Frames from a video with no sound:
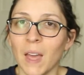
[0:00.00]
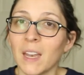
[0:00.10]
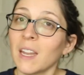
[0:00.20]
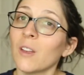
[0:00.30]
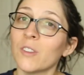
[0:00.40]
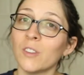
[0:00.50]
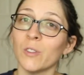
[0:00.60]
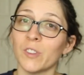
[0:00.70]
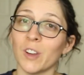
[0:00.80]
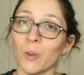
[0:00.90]
Now, since
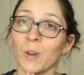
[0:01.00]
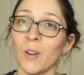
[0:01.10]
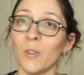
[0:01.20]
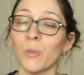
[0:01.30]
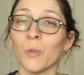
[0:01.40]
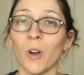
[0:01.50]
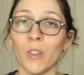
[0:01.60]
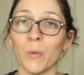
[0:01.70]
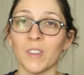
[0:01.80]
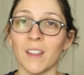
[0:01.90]
you've stuck around through all
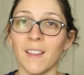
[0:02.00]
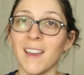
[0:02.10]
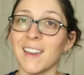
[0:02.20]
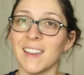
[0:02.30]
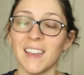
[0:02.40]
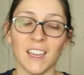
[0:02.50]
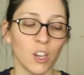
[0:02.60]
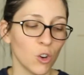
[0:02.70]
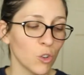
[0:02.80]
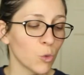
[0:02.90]
the books I like,
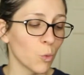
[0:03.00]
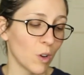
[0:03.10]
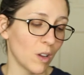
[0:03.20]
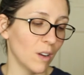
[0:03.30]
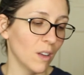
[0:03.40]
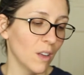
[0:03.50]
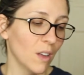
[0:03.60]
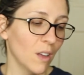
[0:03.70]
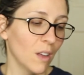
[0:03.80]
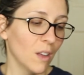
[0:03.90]
here's one.
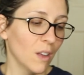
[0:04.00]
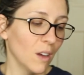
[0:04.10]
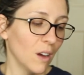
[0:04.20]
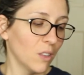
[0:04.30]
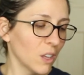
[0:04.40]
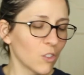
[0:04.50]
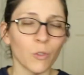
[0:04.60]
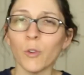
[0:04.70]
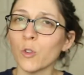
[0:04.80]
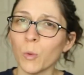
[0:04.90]
I think it's the
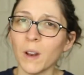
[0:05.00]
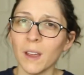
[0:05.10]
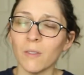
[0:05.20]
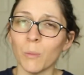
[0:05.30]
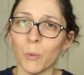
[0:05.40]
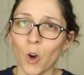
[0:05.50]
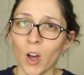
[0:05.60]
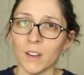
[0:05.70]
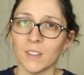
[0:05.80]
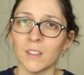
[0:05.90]
first one I even
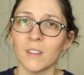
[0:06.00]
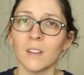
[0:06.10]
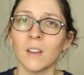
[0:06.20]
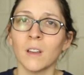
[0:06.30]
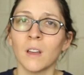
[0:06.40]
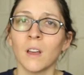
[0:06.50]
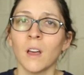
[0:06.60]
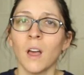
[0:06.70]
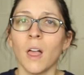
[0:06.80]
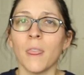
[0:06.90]
bought
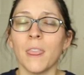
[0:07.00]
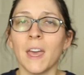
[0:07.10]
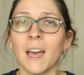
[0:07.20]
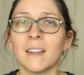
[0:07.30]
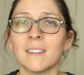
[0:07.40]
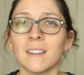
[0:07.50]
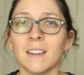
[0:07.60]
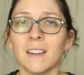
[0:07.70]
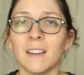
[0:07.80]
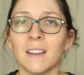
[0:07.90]
that
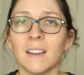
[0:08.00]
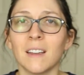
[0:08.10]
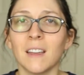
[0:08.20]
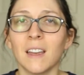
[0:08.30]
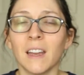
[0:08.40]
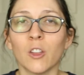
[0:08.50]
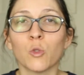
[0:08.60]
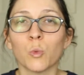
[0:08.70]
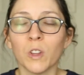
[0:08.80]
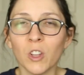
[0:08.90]
it
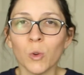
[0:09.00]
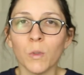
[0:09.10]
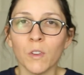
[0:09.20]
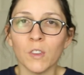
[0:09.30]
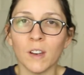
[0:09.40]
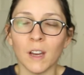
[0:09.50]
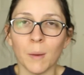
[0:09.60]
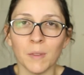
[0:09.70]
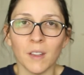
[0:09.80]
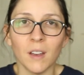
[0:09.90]
has really good reviews on
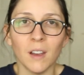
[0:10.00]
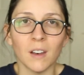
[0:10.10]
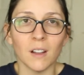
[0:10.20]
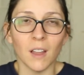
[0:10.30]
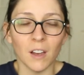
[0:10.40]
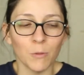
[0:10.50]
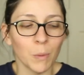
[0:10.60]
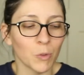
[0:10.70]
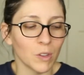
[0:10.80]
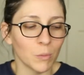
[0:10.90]
Amazon, and a lot of
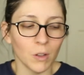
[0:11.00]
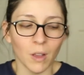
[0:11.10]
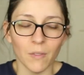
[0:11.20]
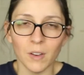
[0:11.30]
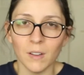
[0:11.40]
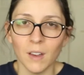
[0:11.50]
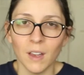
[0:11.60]
people seem to love it.